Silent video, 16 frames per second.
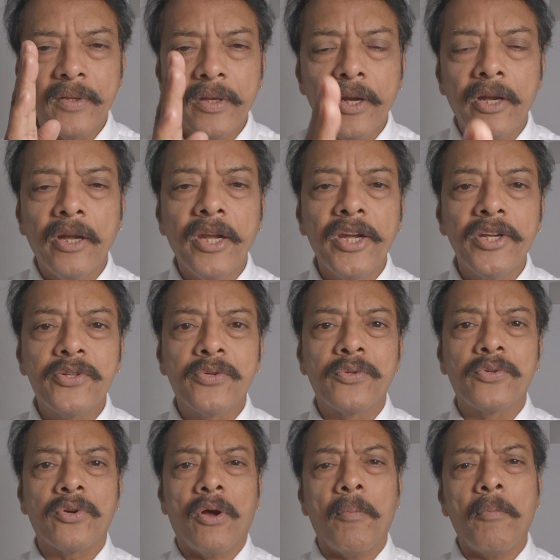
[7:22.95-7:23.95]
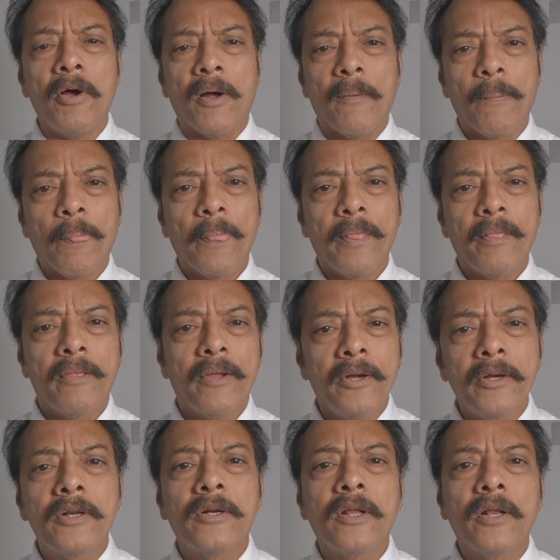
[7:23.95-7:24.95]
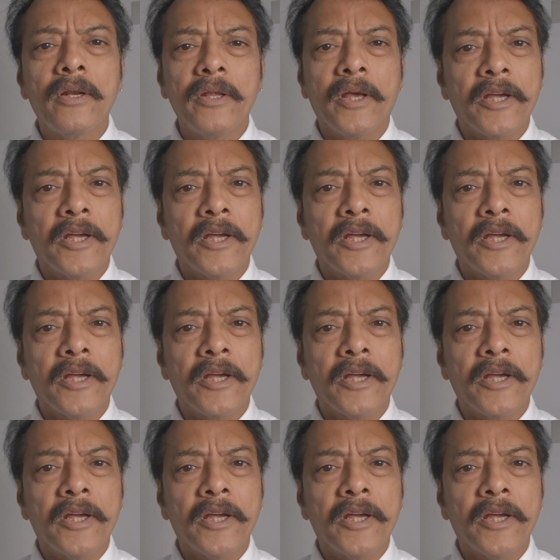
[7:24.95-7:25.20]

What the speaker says: it leads to trauma internally,